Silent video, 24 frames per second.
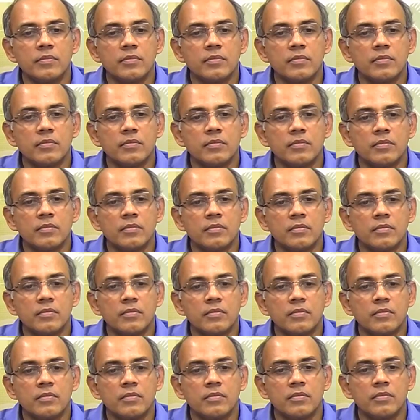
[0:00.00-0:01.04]

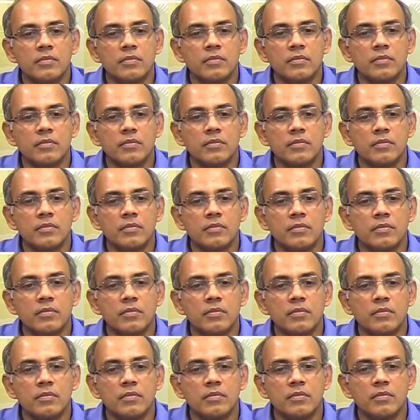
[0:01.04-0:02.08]

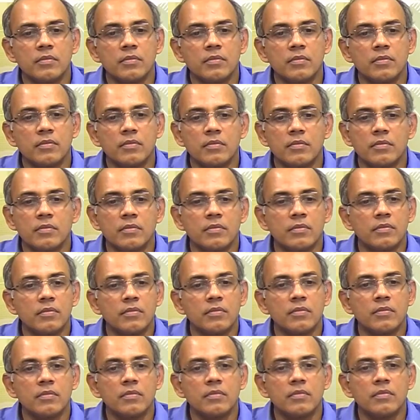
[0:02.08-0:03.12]

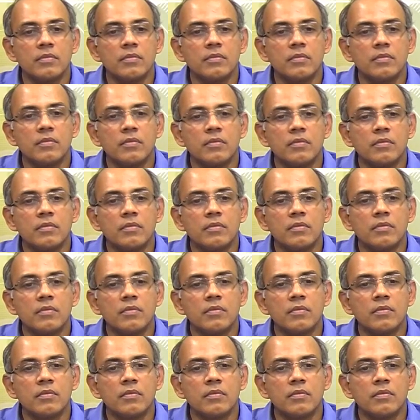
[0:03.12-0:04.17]

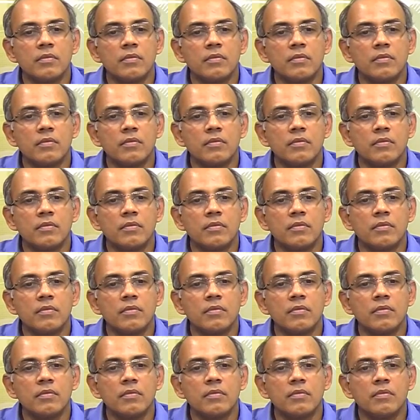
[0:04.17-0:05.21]

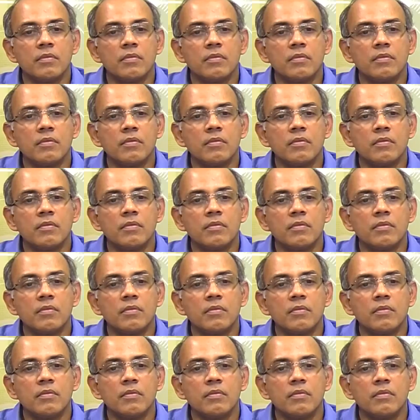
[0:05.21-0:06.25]

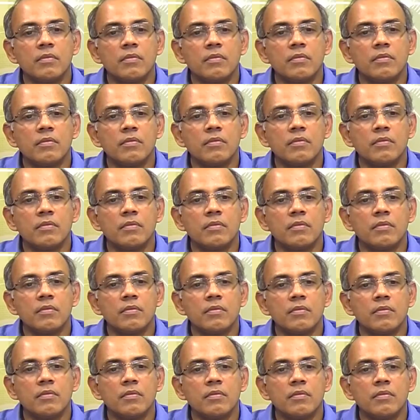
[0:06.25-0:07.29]

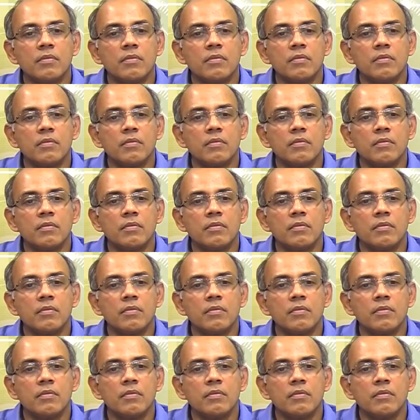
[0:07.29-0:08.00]
(not speaking)